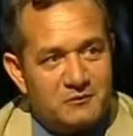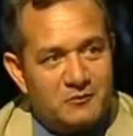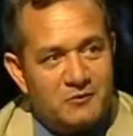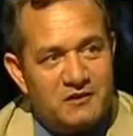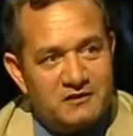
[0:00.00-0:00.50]

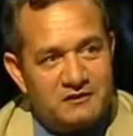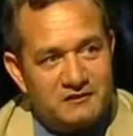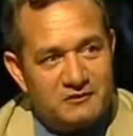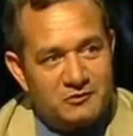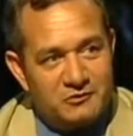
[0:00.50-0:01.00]
why
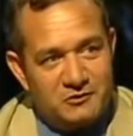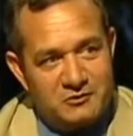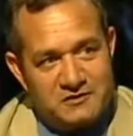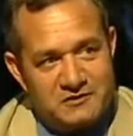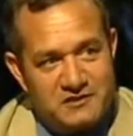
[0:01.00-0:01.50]
you are
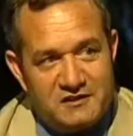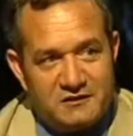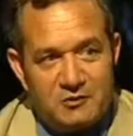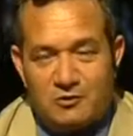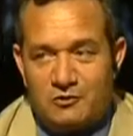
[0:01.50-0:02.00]
using
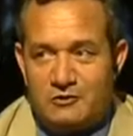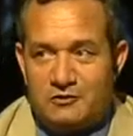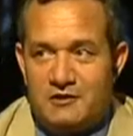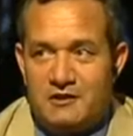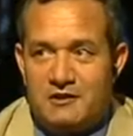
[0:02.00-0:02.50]
silk, or